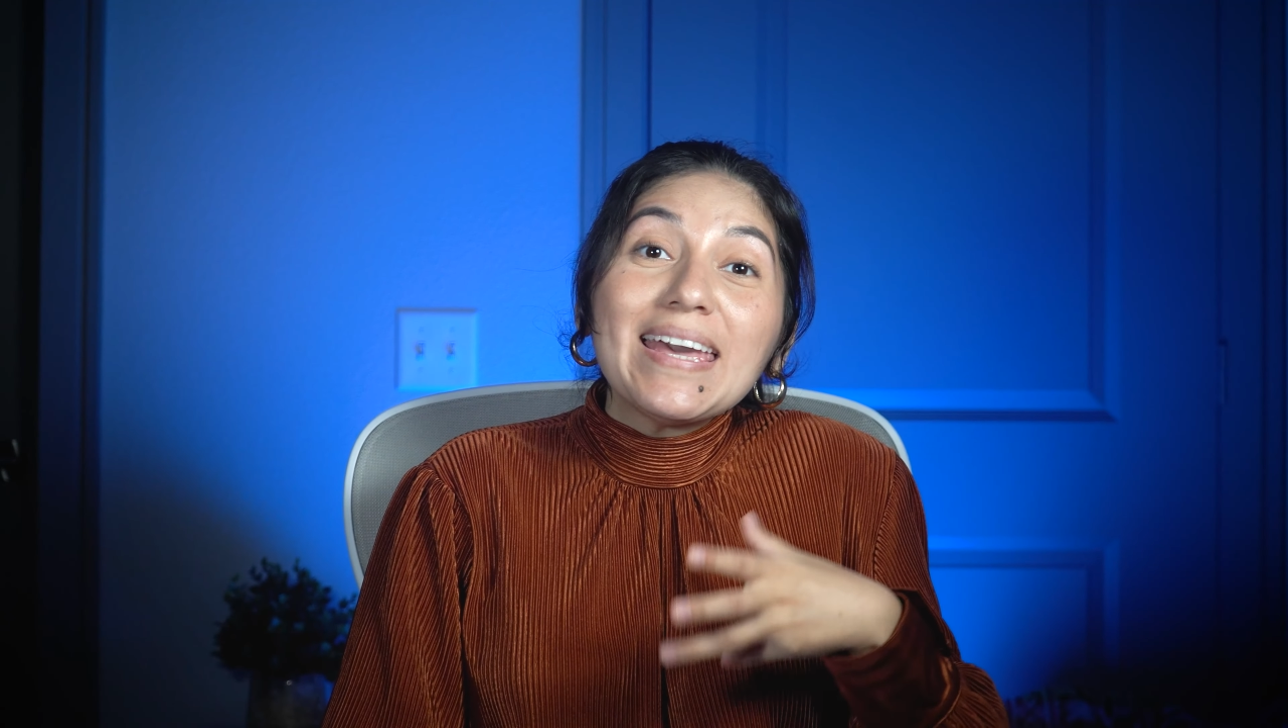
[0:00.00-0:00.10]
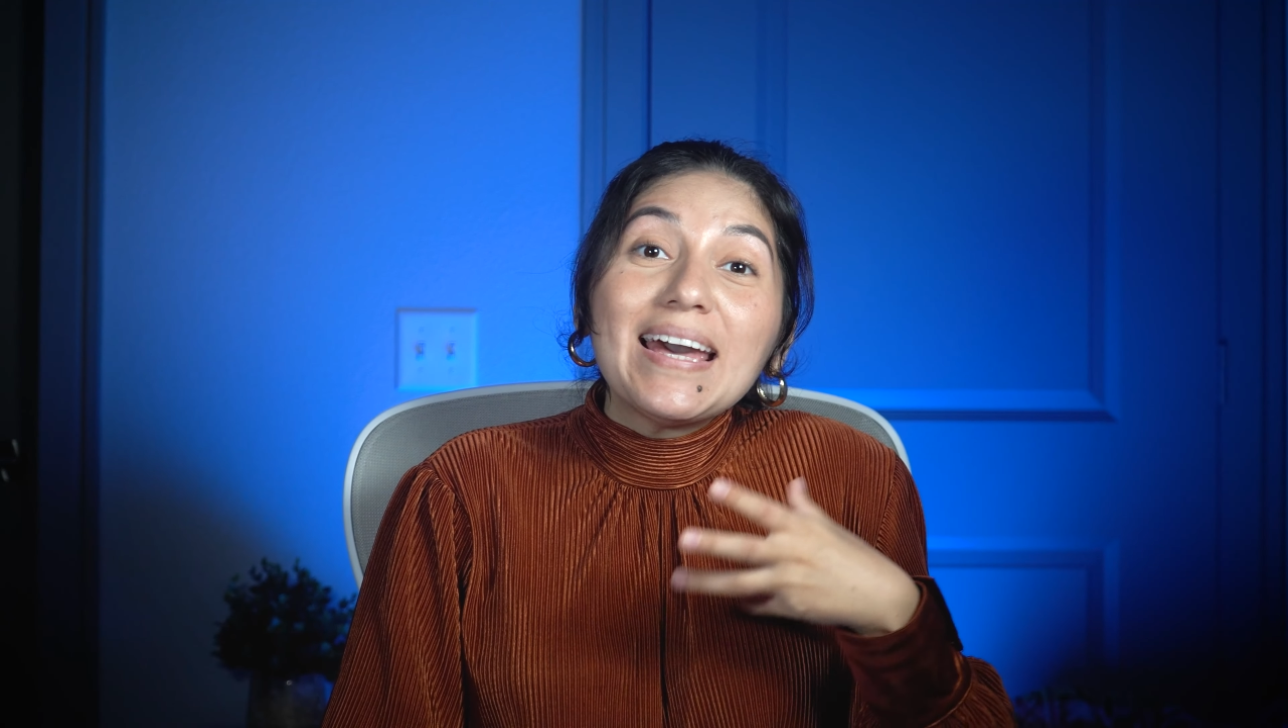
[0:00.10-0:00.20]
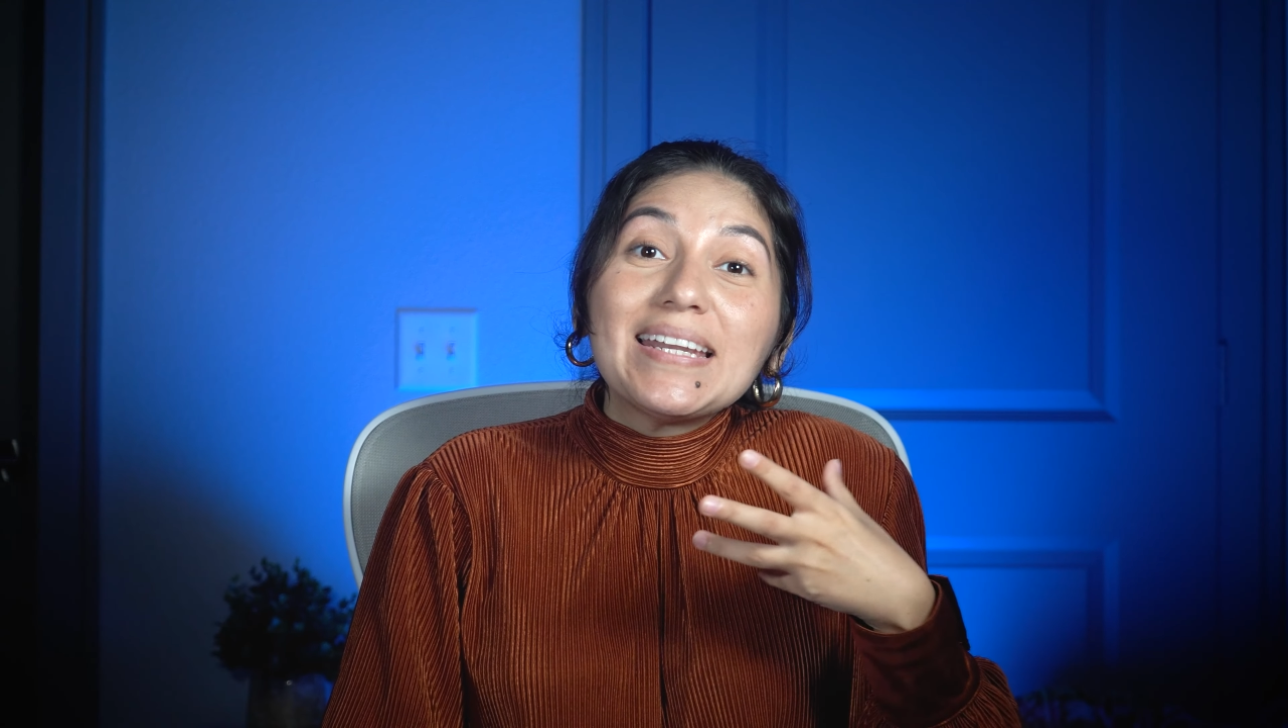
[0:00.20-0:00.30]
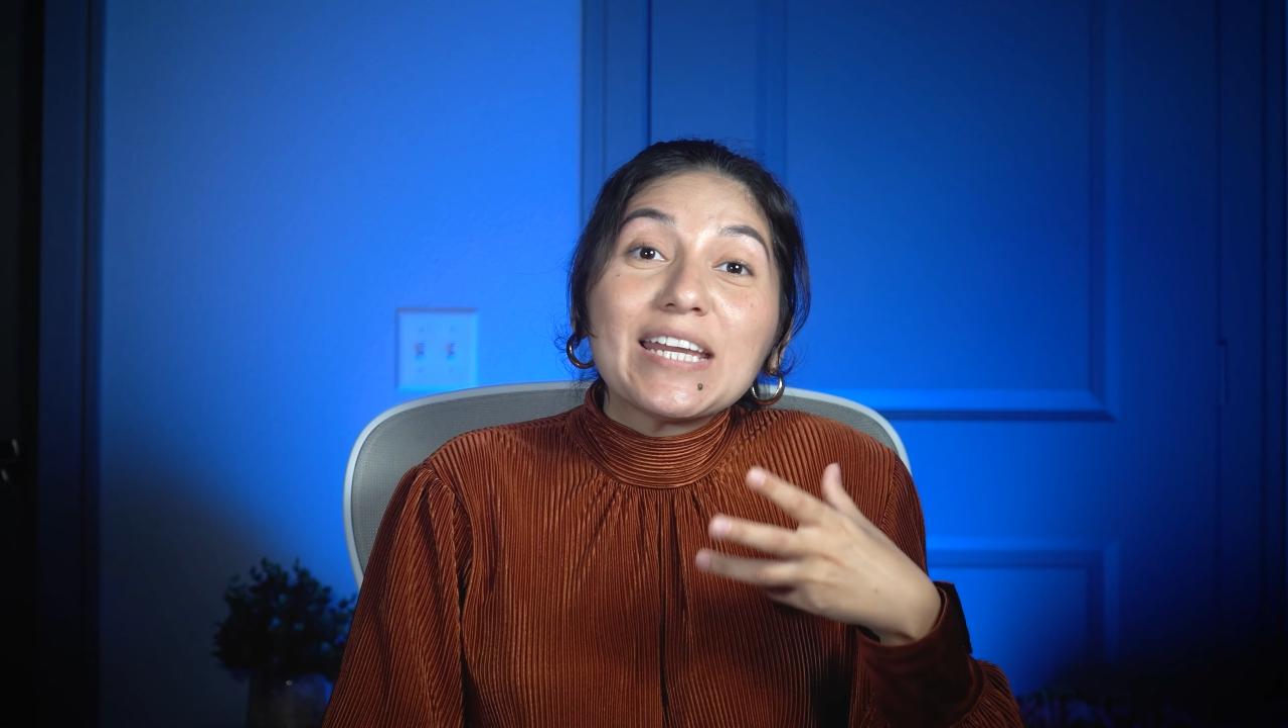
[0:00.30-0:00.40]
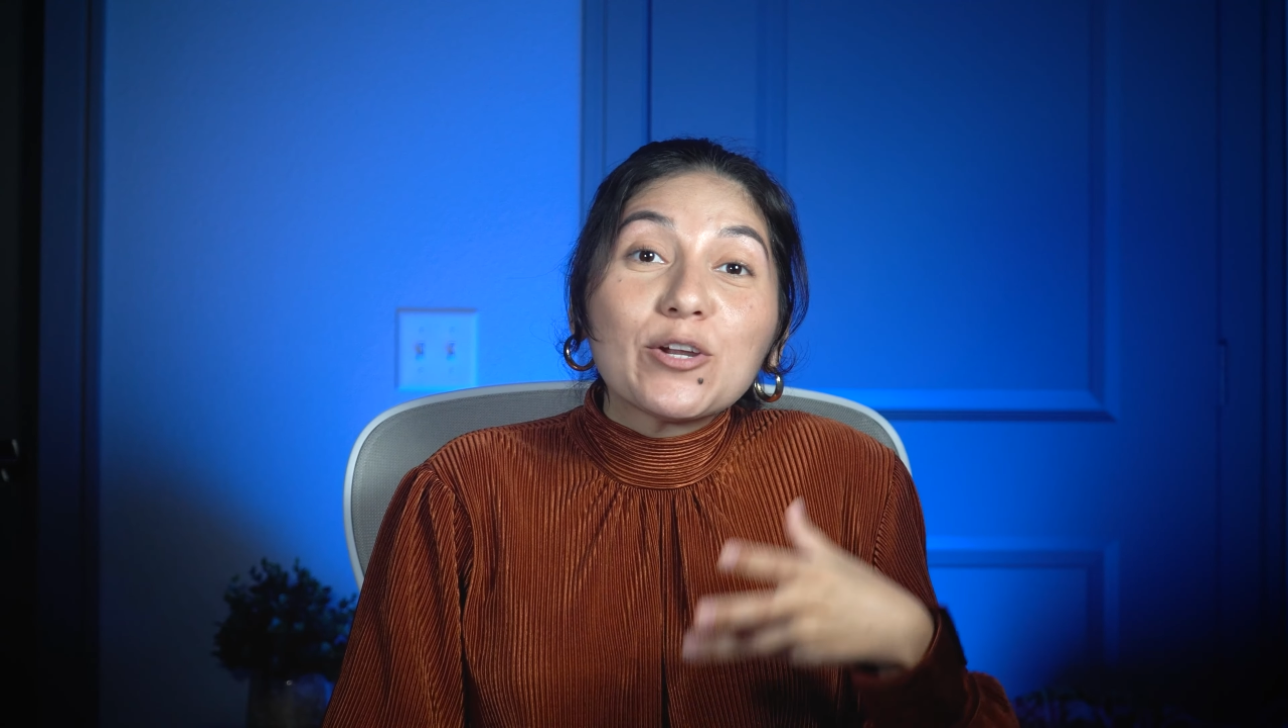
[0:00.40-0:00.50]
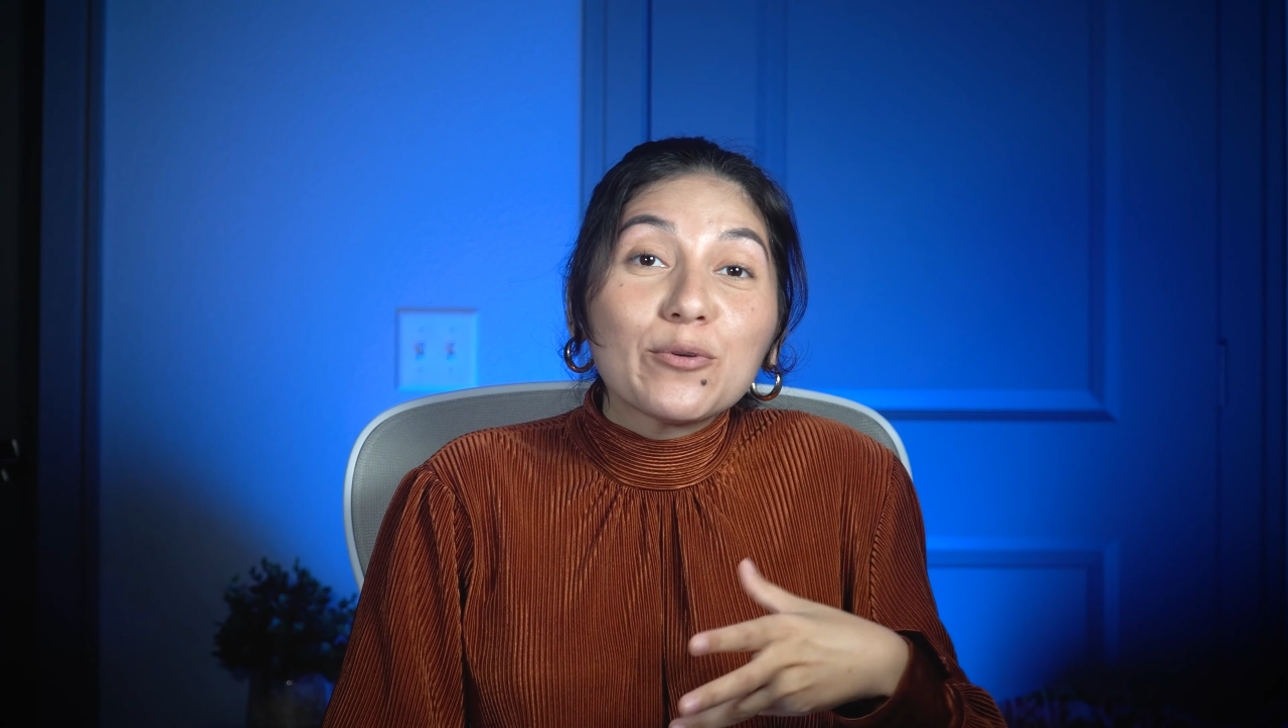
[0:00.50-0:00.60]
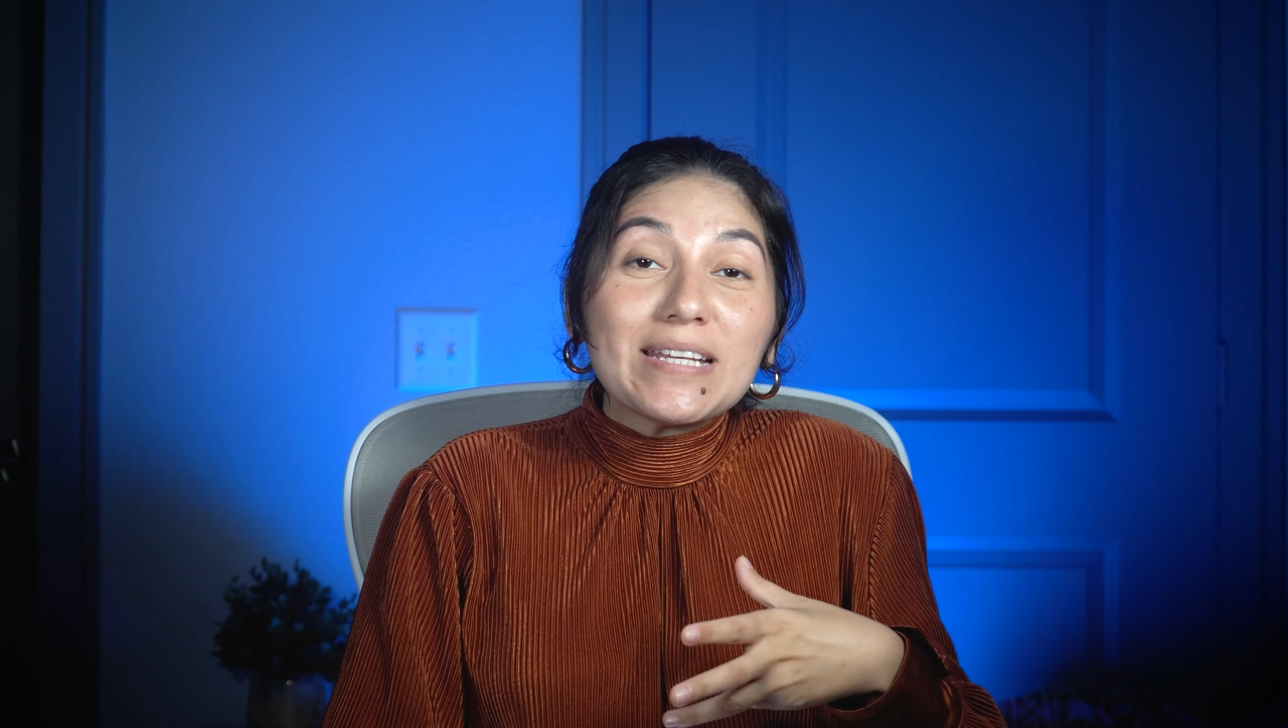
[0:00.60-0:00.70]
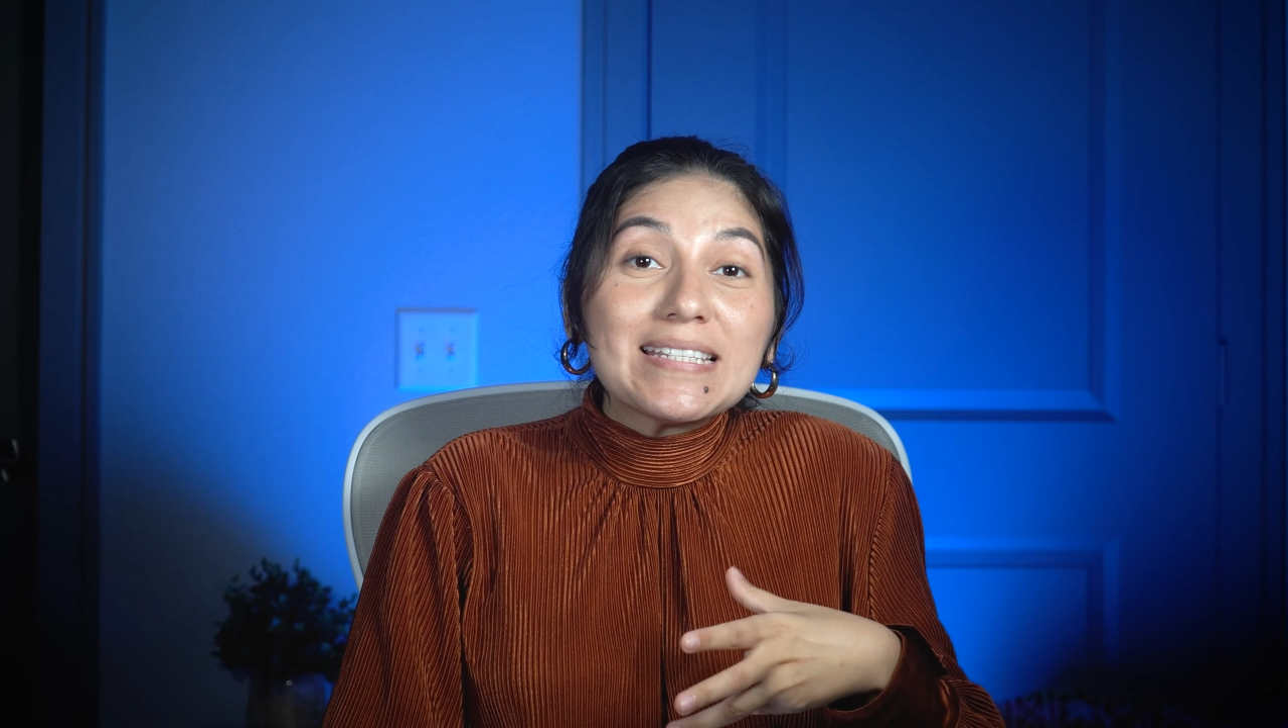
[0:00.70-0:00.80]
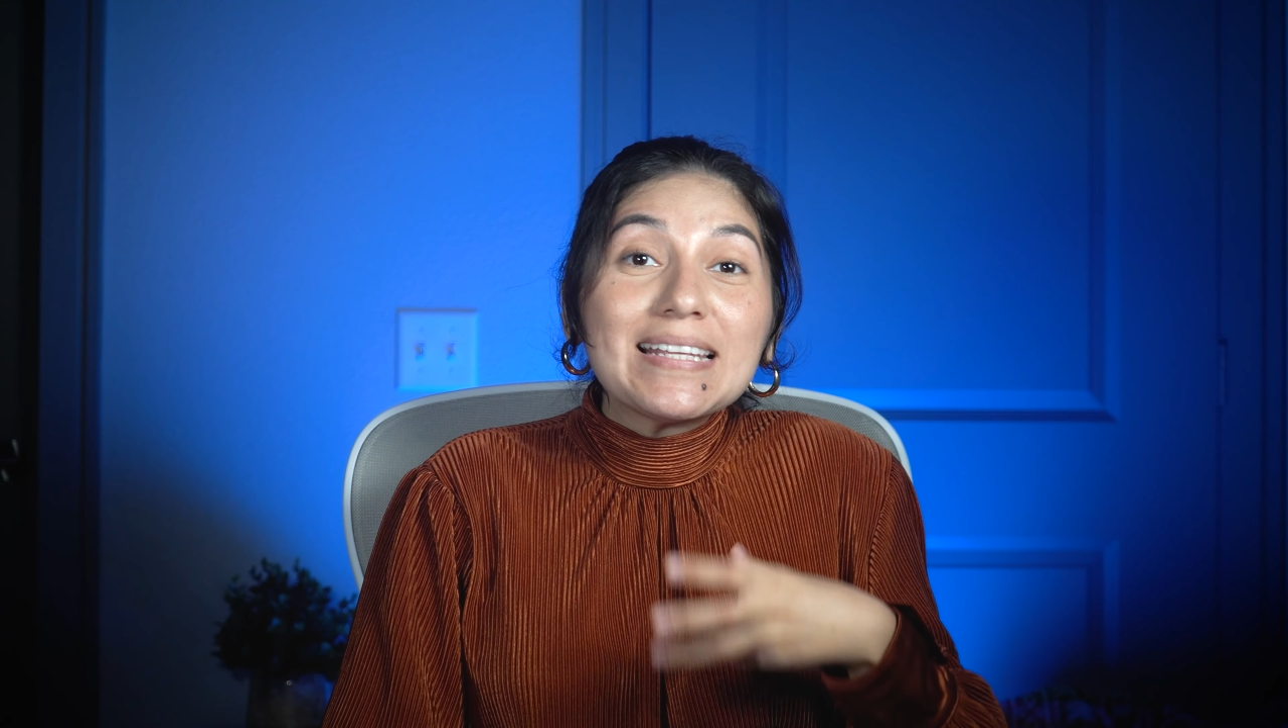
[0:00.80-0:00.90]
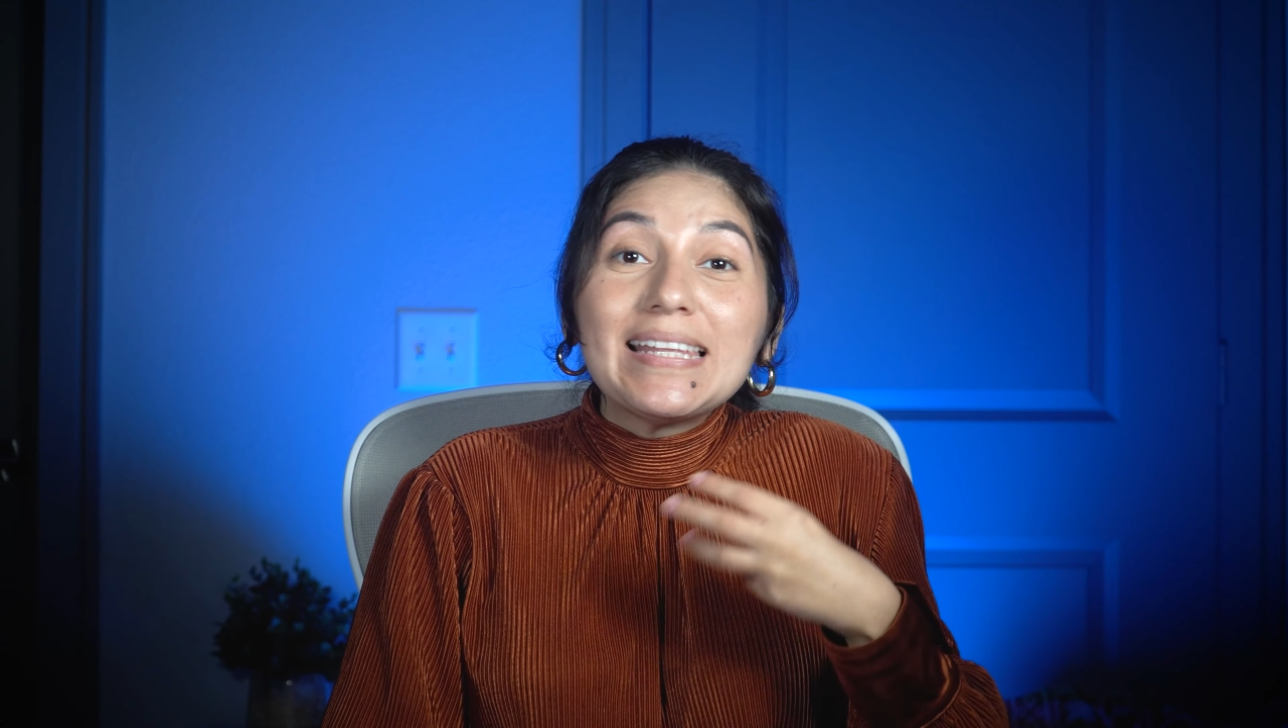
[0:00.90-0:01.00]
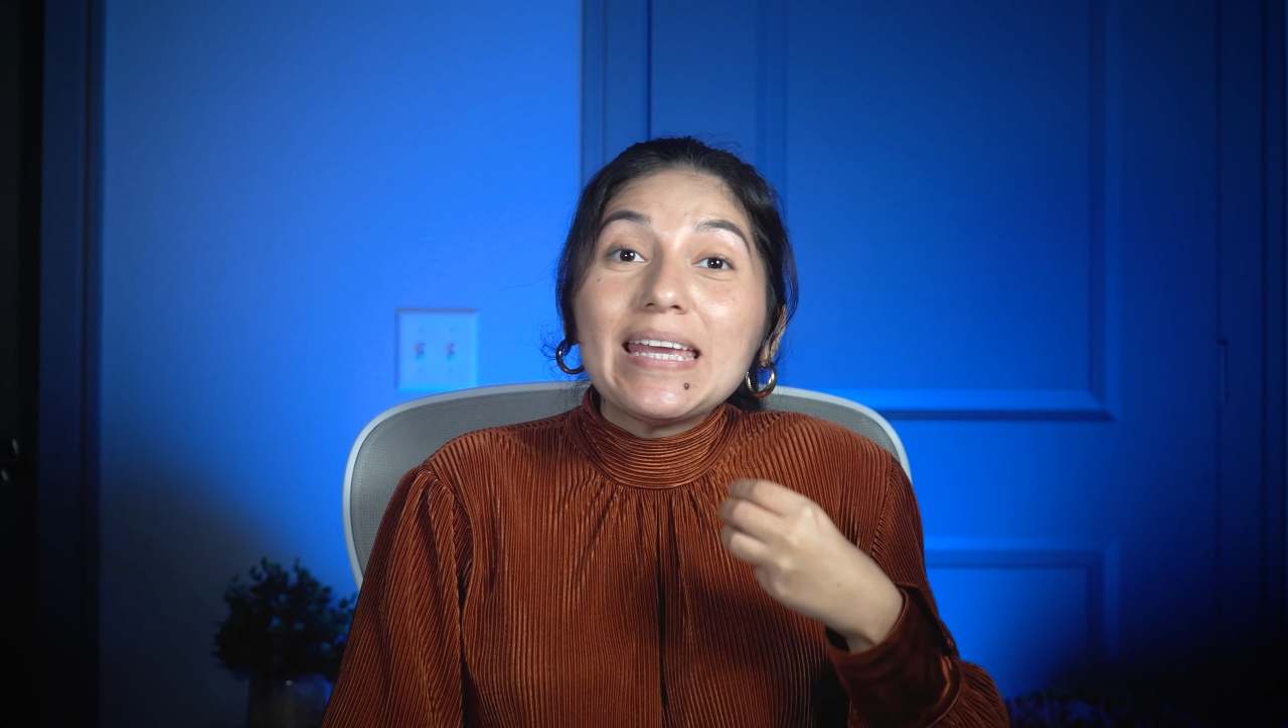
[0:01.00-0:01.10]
an increasingly